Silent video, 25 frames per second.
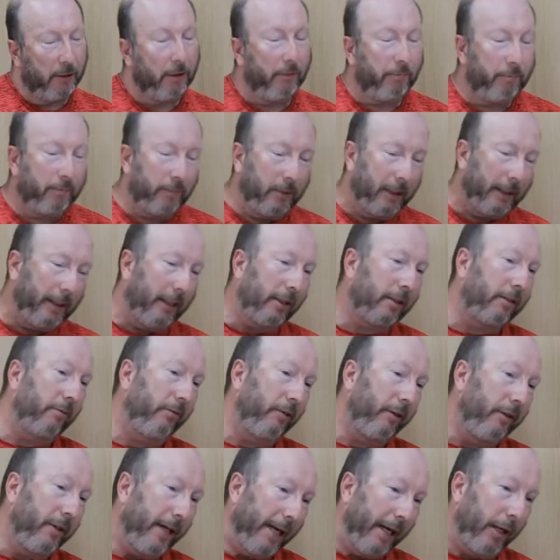Well, I guess
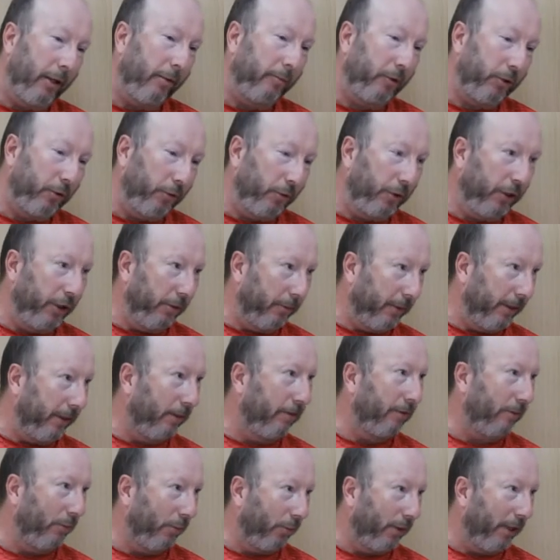now I'm talking
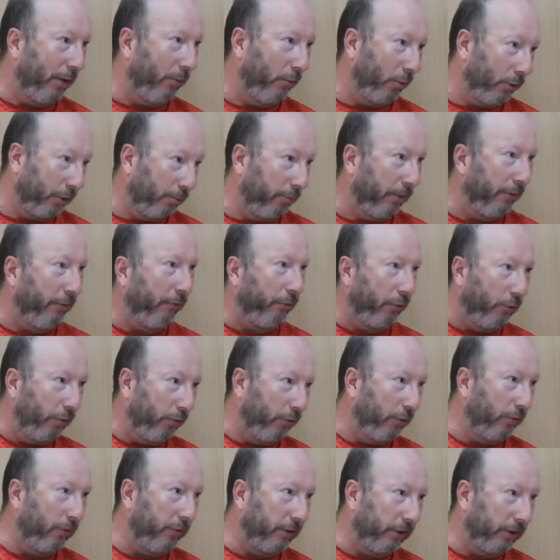about the way it was
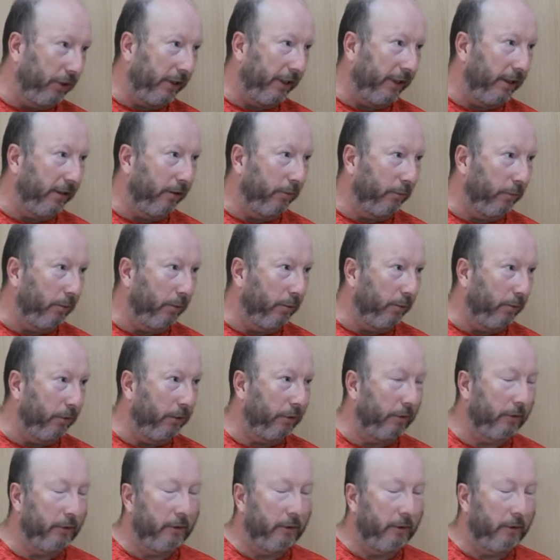before the Second War.